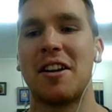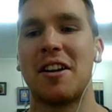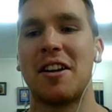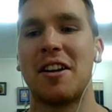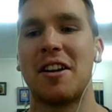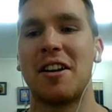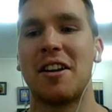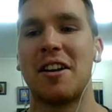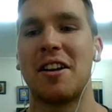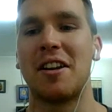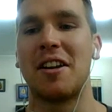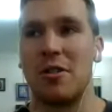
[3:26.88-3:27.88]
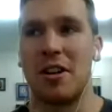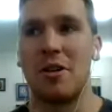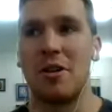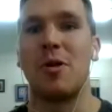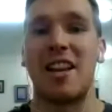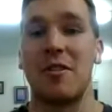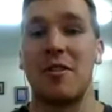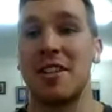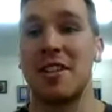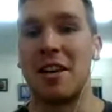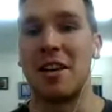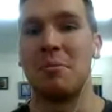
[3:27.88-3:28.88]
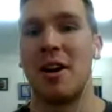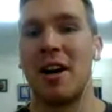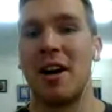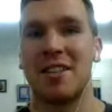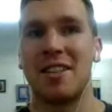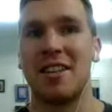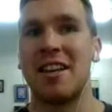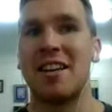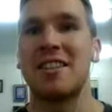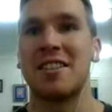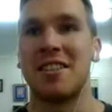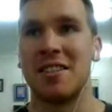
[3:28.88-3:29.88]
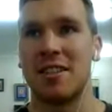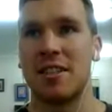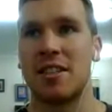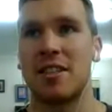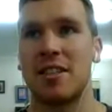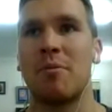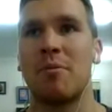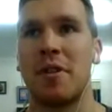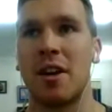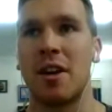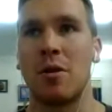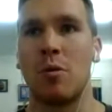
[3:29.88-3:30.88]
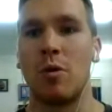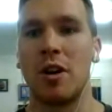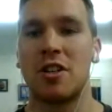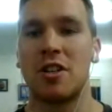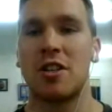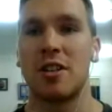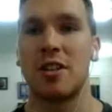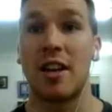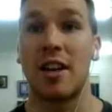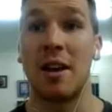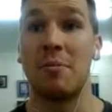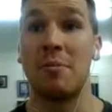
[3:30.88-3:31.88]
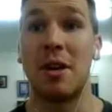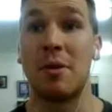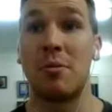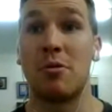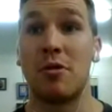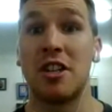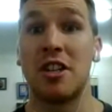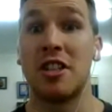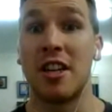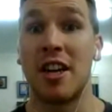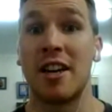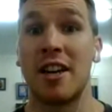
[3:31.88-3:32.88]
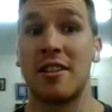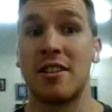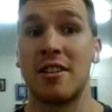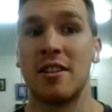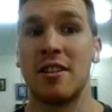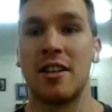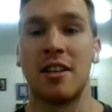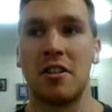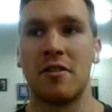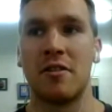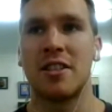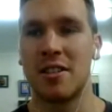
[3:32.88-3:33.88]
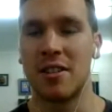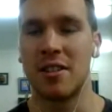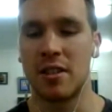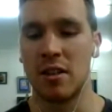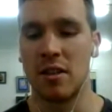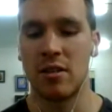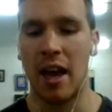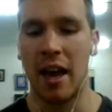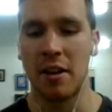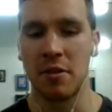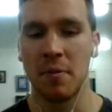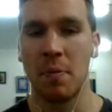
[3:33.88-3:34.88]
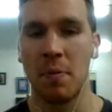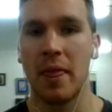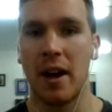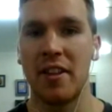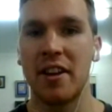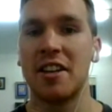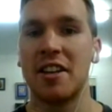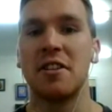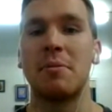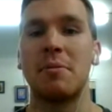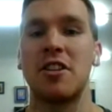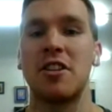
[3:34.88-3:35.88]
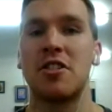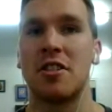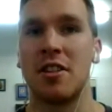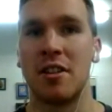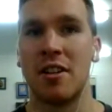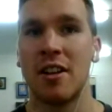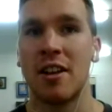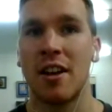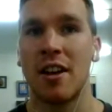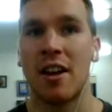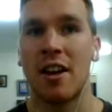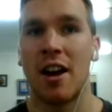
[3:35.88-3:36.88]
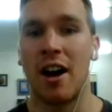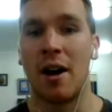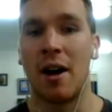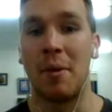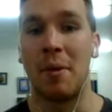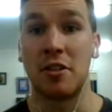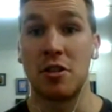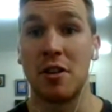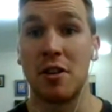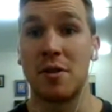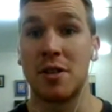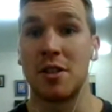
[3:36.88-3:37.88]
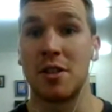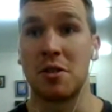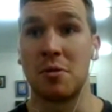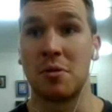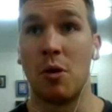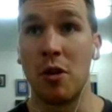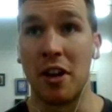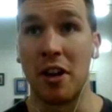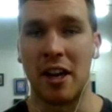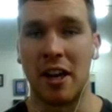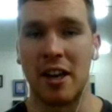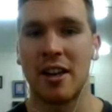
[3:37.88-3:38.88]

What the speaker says: you know, deformity or irregularity, but in essence, it's something which can be appreciated in a lot of instances. And I think I did mention at the service this morning,